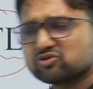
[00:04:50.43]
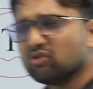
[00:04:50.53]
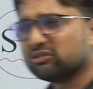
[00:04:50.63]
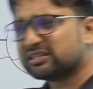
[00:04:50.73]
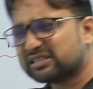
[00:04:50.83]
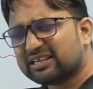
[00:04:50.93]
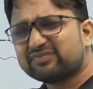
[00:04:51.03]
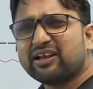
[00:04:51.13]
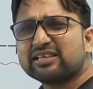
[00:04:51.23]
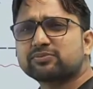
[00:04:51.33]
So this series
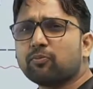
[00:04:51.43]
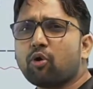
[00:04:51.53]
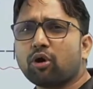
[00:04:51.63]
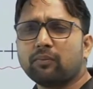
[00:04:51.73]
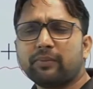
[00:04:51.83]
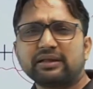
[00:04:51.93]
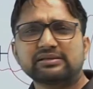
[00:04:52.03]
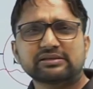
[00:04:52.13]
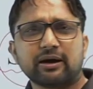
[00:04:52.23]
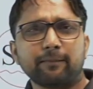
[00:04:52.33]
is very small,
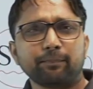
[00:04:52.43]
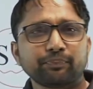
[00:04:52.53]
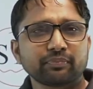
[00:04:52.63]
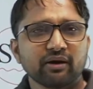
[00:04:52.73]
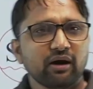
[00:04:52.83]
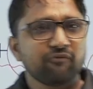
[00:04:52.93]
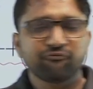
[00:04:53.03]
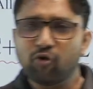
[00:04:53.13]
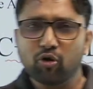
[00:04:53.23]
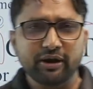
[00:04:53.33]
means
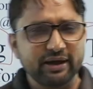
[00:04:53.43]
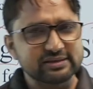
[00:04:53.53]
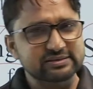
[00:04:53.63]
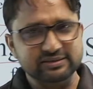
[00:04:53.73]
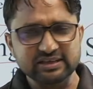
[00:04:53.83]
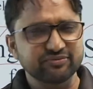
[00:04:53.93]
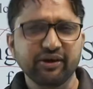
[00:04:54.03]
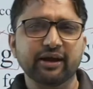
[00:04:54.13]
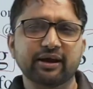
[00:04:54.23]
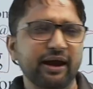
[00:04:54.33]
4 days this
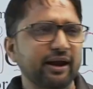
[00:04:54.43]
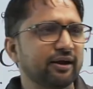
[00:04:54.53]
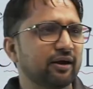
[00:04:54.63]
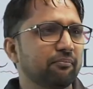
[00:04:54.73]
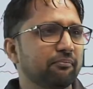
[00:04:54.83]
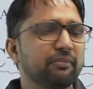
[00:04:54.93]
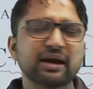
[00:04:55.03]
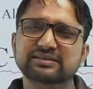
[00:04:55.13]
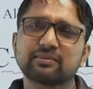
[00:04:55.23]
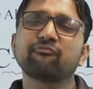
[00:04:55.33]
week and
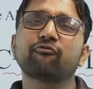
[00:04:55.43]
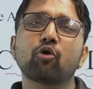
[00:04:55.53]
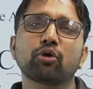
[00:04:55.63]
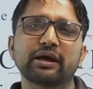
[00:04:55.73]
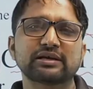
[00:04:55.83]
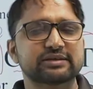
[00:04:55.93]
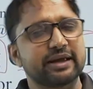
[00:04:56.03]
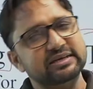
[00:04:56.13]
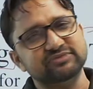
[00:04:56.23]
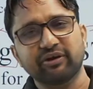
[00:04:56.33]
maximum 4 days
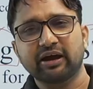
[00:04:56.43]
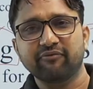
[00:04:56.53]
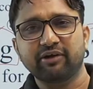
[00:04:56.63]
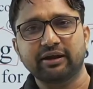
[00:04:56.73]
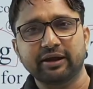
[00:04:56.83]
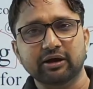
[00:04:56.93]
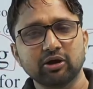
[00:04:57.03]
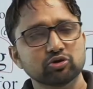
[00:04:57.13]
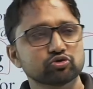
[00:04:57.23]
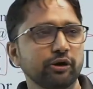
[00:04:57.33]
next week I will take.
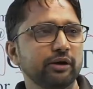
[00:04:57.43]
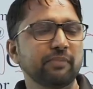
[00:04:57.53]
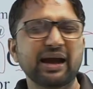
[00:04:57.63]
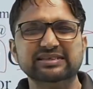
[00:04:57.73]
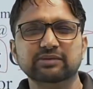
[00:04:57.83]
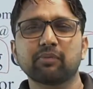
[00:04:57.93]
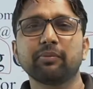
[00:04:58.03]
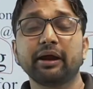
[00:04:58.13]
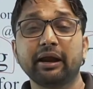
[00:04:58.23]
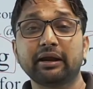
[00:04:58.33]
So in
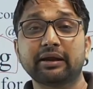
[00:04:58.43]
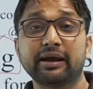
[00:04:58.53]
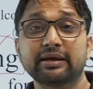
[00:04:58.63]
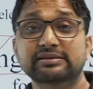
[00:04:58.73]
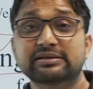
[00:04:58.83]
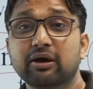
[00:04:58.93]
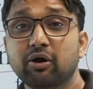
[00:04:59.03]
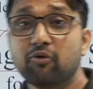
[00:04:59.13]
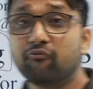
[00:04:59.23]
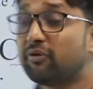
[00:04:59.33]
maximum 8 days,
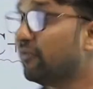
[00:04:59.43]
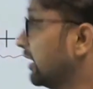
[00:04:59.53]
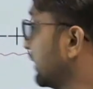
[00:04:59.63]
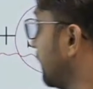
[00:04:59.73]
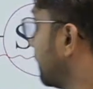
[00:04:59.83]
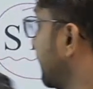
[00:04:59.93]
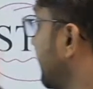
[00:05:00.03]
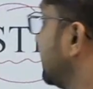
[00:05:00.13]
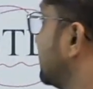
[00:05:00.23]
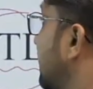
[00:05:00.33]
we will
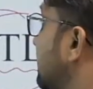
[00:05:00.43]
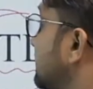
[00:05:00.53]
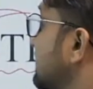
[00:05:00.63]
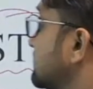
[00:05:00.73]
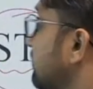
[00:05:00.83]
complete this